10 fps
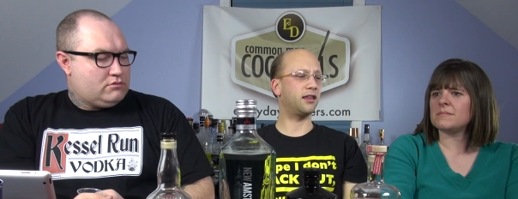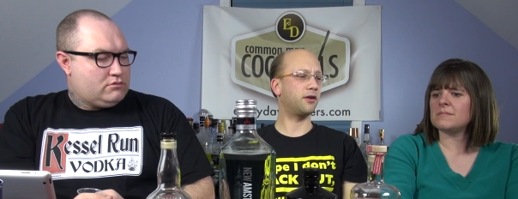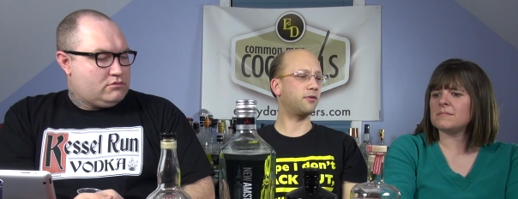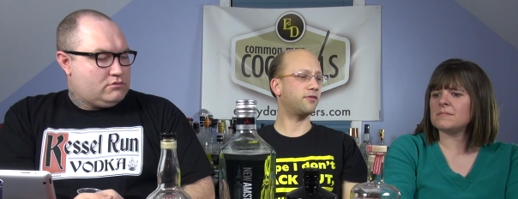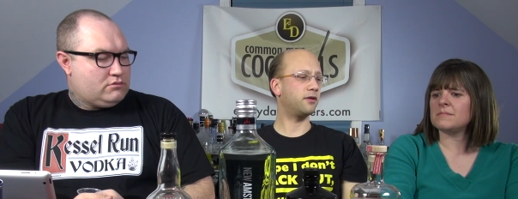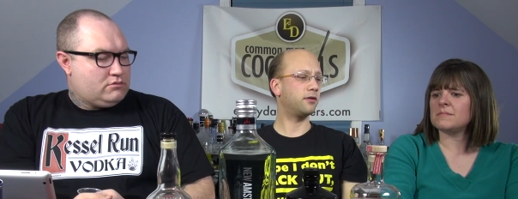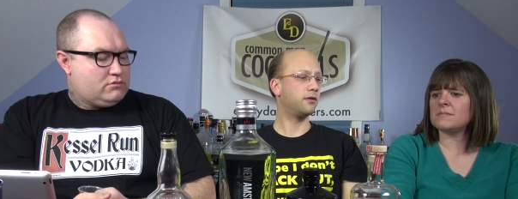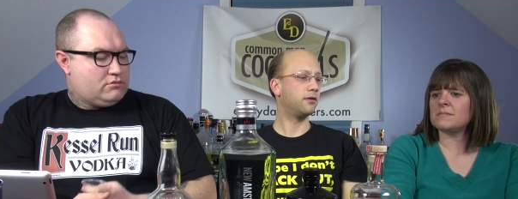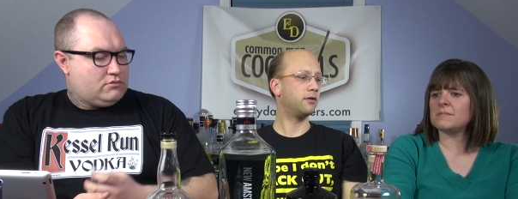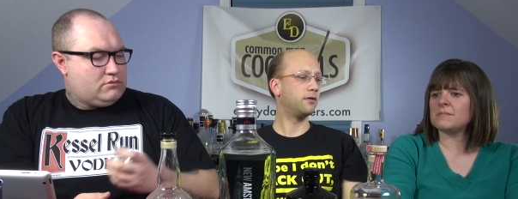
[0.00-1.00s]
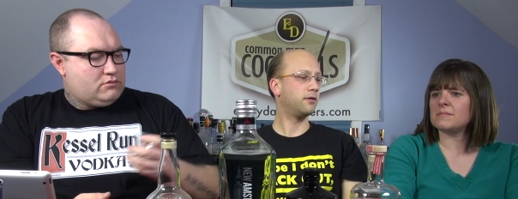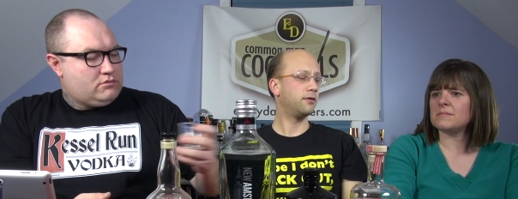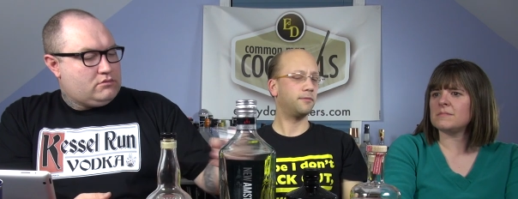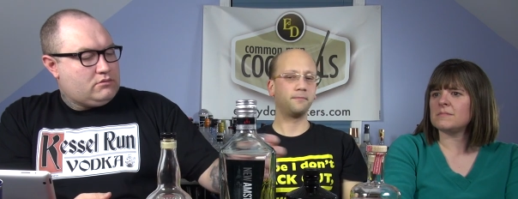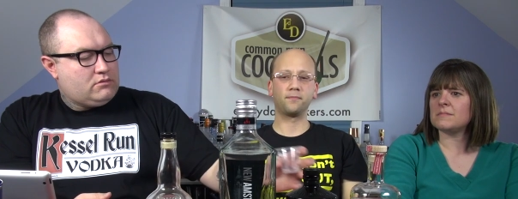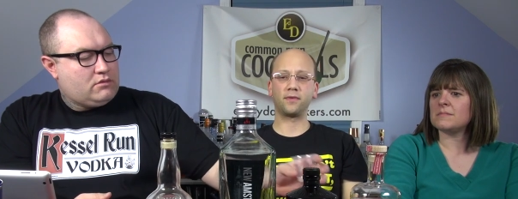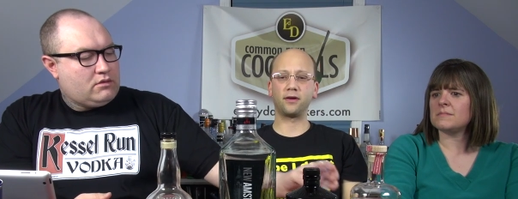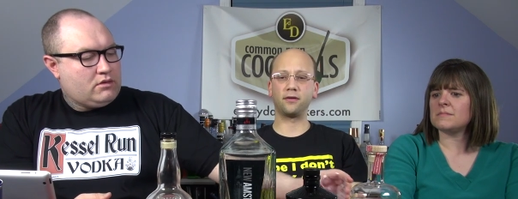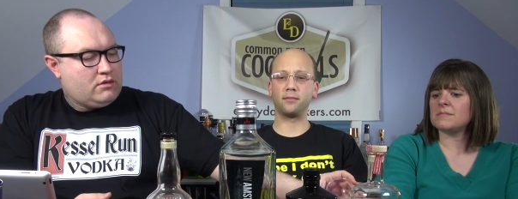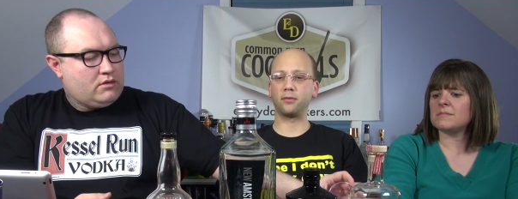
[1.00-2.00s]
Speaker 1: I think, wasn't it? I
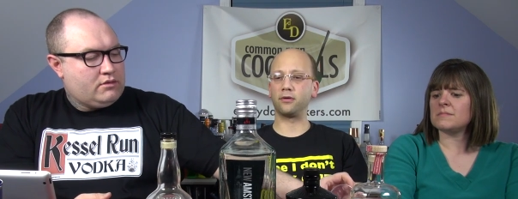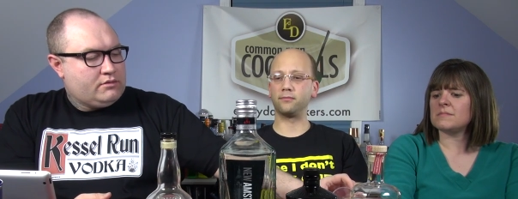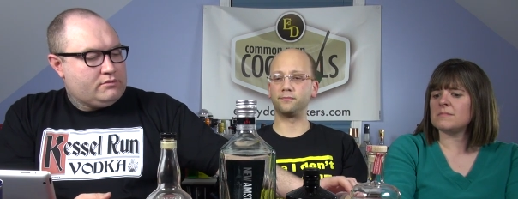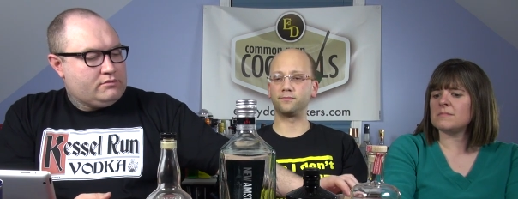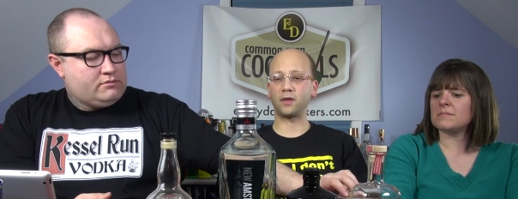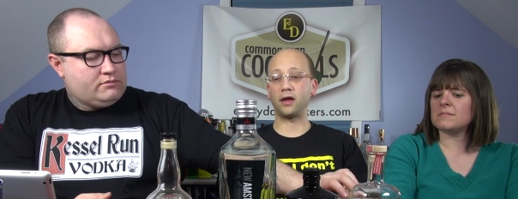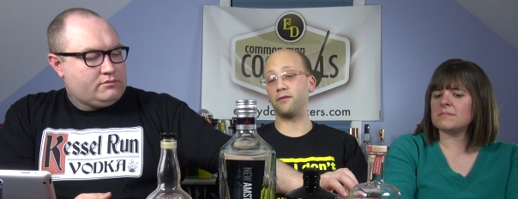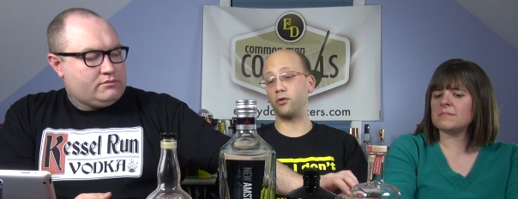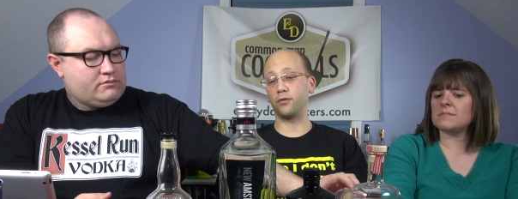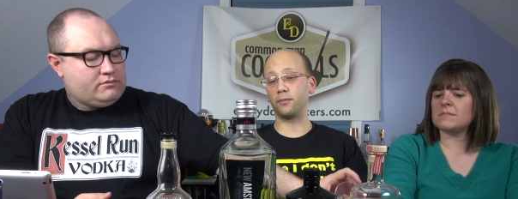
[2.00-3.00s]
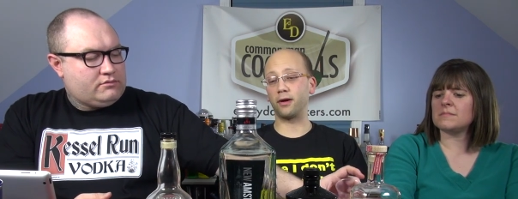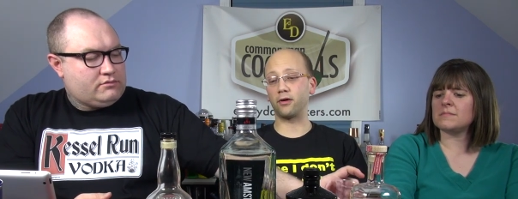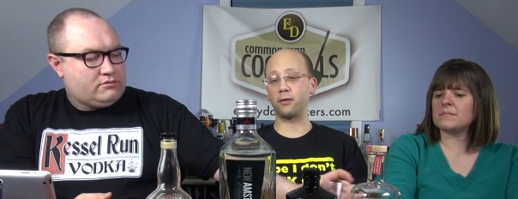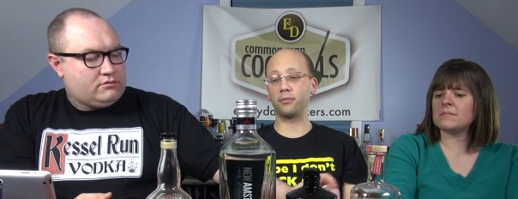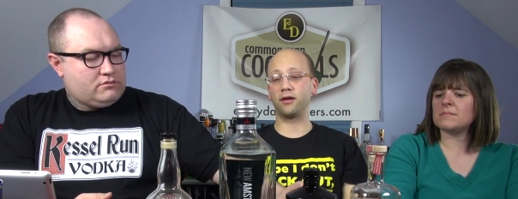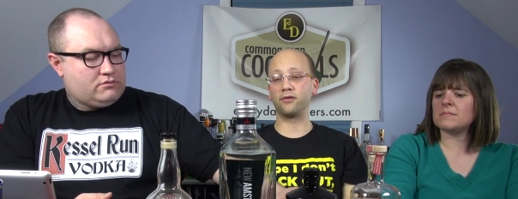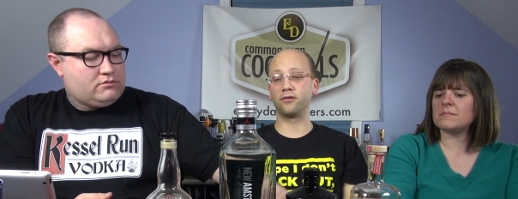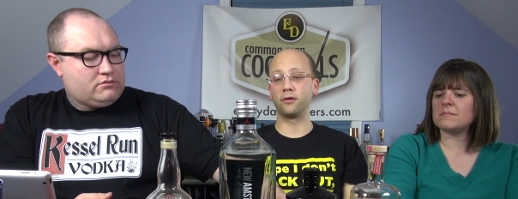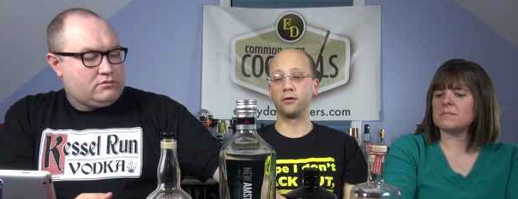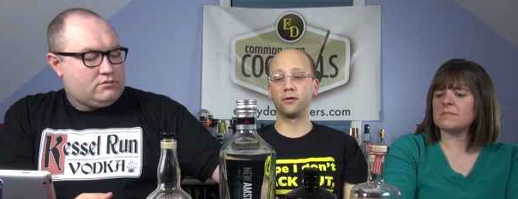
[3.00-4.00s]
don't remember. I don't even know who their parent company
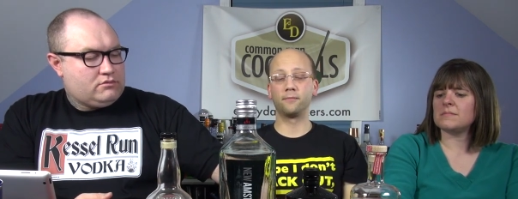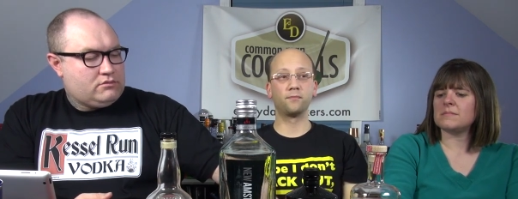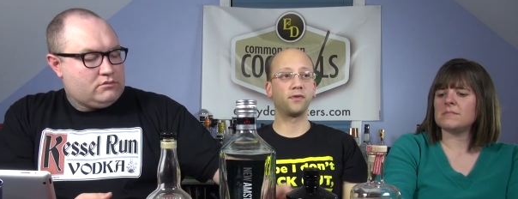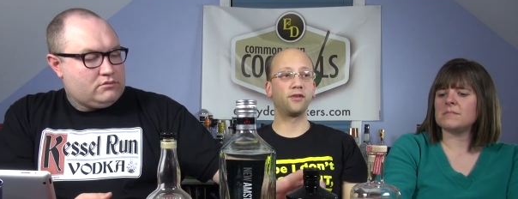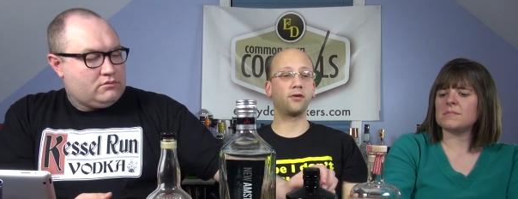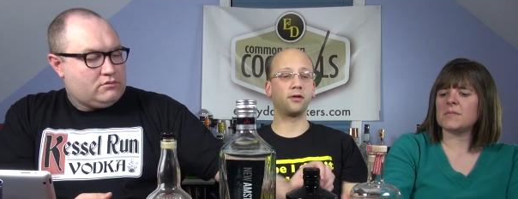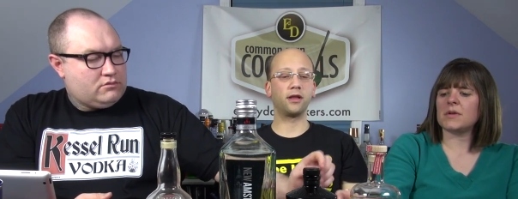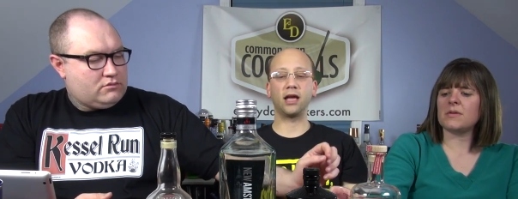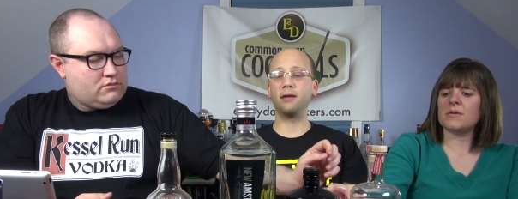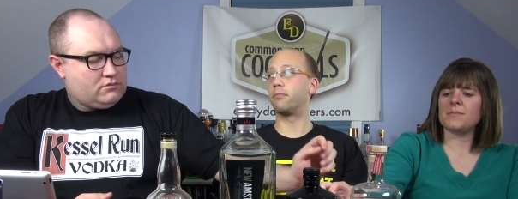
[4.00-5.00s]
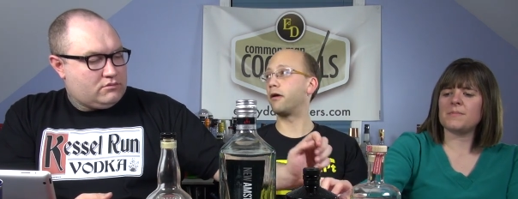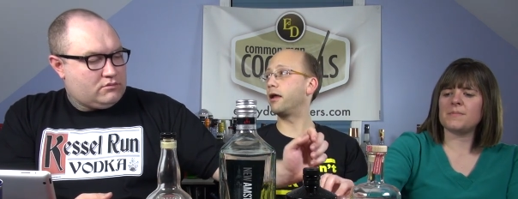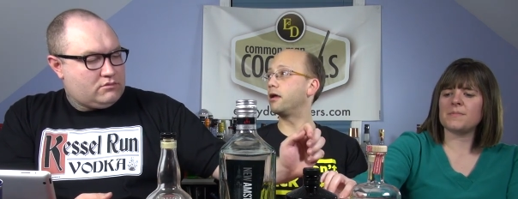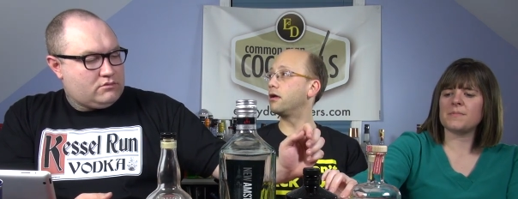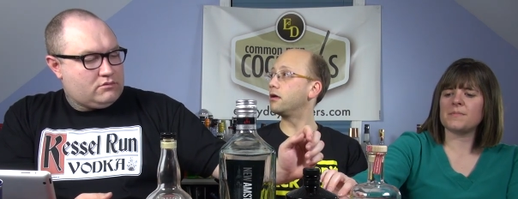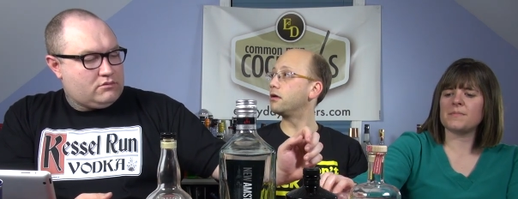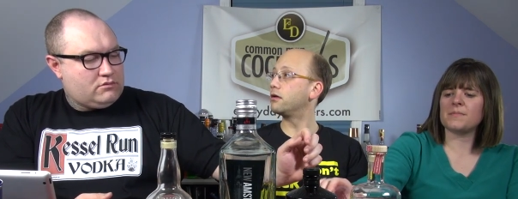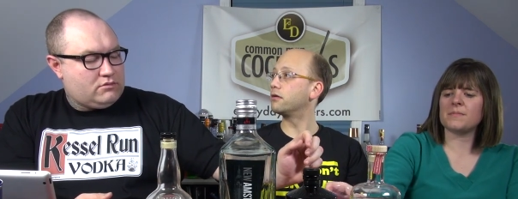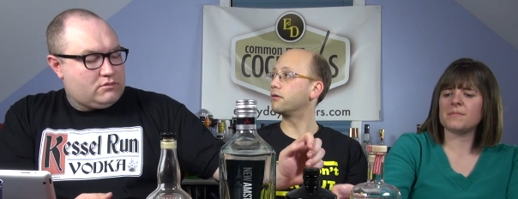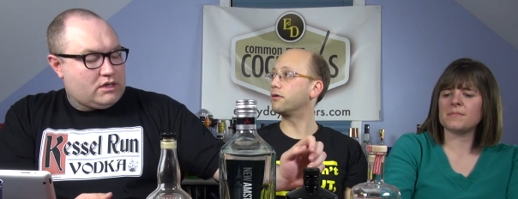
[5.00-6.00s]
is. It's all like inbred.
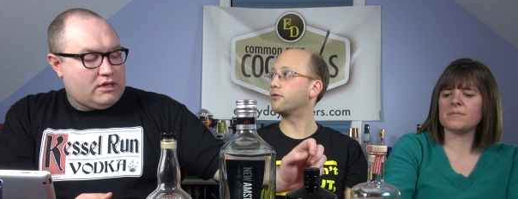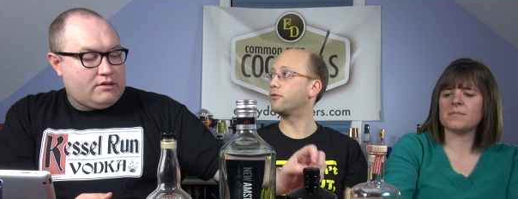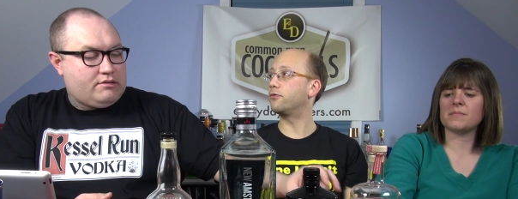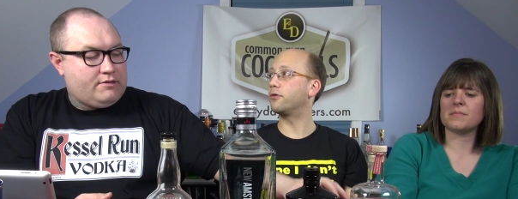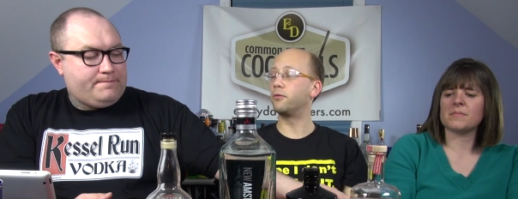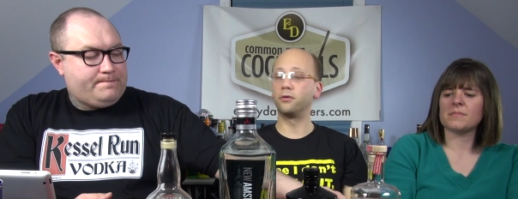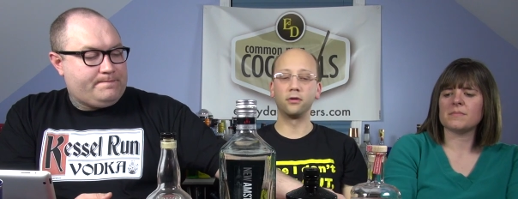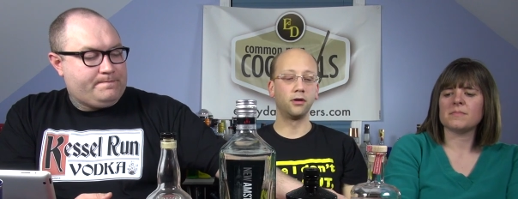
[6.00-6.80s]
Who knows who's who?